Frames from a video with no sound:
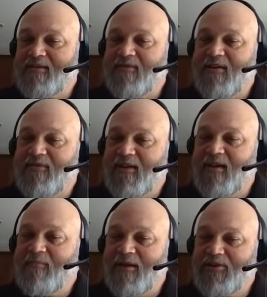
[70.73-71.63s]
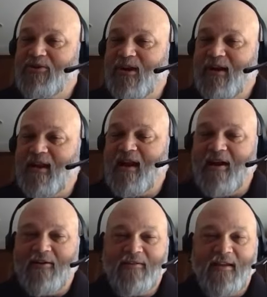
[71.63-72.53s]
So I think I might try it
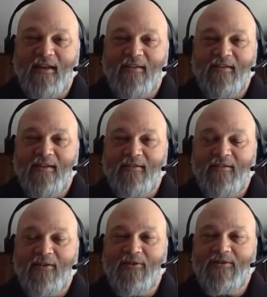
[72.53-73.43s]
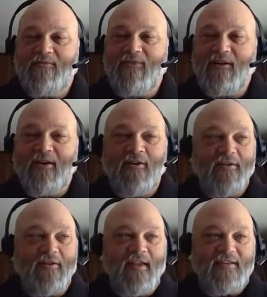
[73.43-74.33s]
out and uh, learn some very
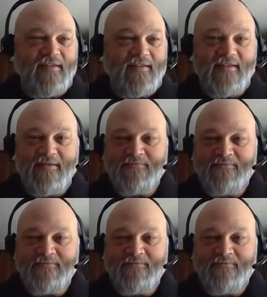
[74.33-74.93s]
hard lessons.